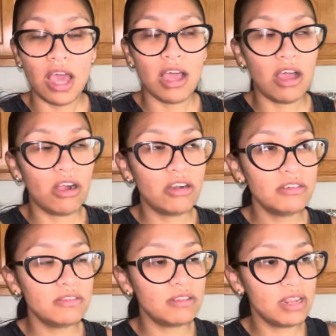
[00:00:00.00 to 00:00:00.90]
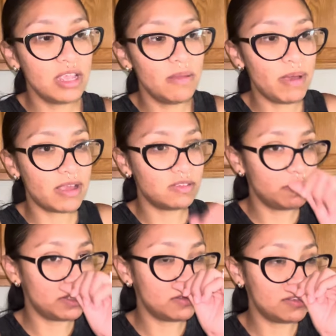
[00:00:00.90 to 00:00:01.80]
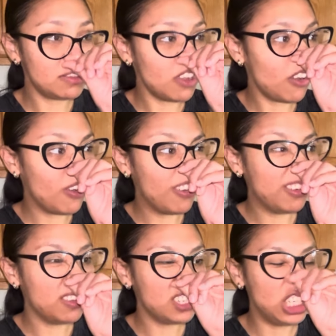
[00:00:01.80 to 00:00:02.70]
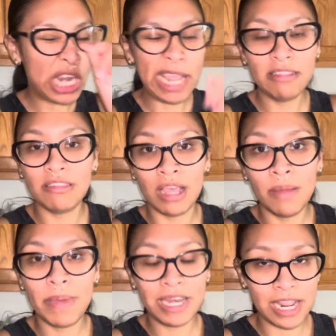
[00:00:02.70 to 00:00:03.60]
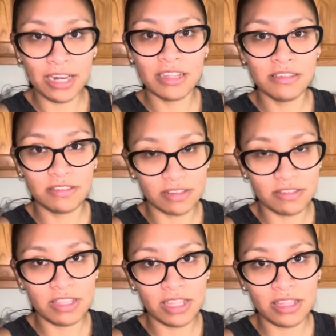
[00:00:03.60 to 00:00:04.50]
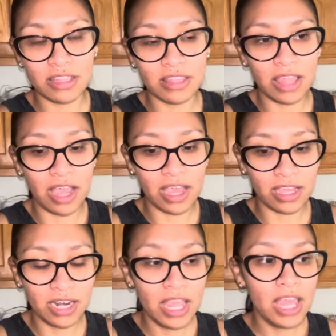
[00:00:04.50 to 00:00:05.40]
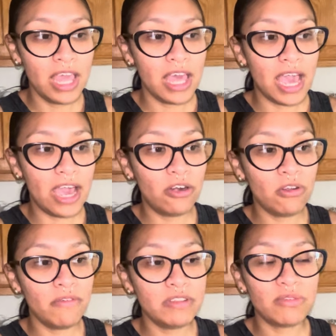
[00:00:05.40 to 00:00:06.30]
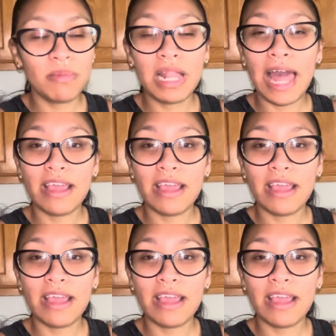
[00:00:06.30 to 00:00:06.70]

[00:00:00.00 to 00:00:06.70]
Our sleep has been so janked up and inconsistent that I don't know if it's from the lack